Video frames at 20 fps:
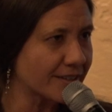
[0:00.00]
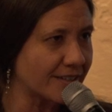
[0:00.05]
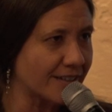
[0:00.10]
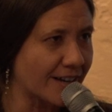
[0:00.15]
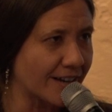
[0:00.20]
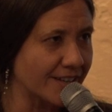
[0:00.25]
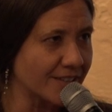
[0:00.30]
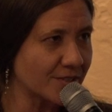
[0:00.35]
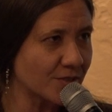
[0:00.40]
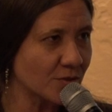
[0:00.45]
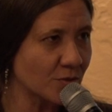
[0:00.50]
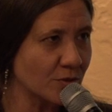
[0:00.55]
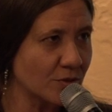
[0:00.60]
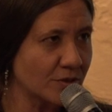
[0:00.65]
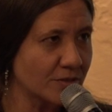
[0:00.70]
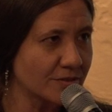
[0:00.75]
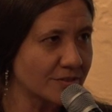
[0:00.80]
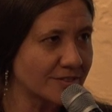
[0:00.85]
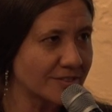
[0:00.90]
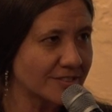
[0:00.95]
in high
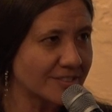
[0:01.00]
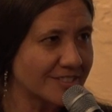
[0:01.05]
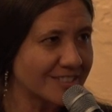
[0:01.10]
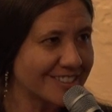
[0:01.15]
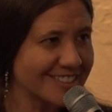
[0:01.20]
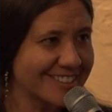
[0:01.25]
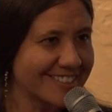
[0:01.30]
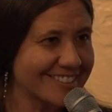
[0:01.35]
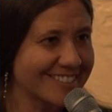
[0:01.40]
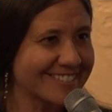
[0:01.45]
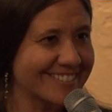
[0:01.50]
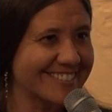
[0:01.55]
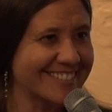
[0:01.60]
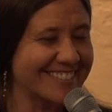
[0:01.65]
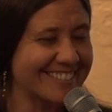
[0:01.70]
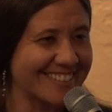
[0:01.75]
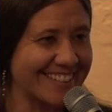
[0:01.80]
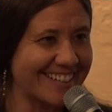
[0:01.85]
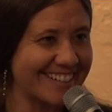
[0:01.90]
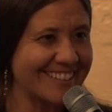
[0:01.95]
school?
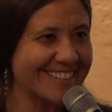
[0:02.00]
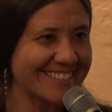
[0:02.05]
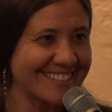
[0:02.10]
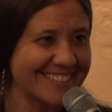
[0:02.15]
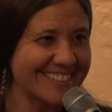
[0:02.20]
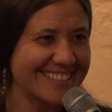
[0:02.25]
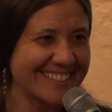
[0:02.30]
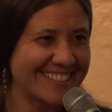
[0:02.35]
Yeah?